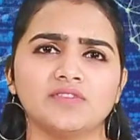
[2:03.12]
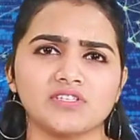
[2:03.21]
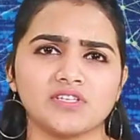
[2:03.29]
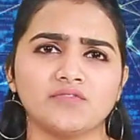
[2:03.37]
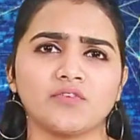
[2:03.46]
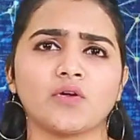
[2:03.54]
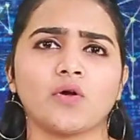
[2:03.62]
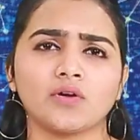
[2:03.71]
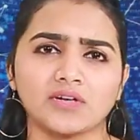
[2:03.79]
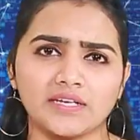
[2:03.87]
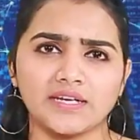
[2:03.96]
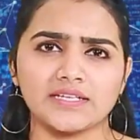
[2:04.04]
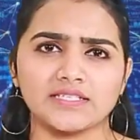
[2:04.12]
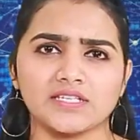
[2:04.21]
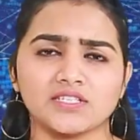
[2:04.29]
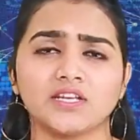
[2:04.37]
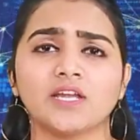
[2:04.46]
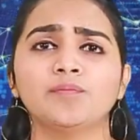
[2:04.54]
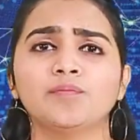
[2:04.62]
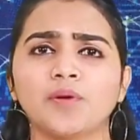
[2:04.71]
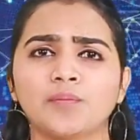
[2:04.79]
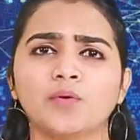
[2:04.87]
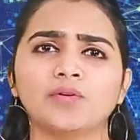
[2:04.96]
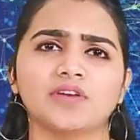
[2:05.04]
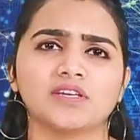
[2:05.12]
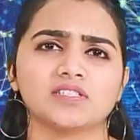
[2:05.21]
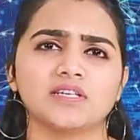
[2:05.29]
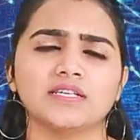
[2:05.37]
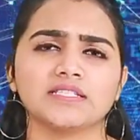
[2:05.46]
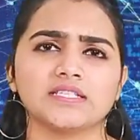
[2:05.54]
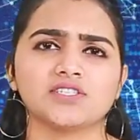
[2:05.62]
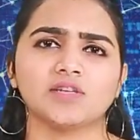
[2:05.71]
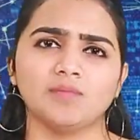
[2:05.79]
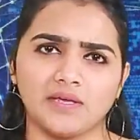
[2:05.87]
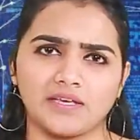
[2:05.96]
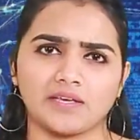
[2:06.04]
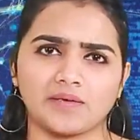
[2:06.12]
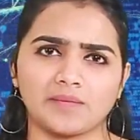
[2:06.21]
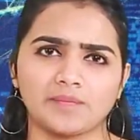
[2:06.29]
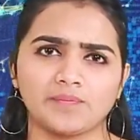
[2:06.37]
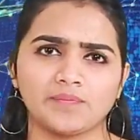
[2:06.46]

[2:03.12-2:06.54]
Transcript: vision for organization and promote rational decision making.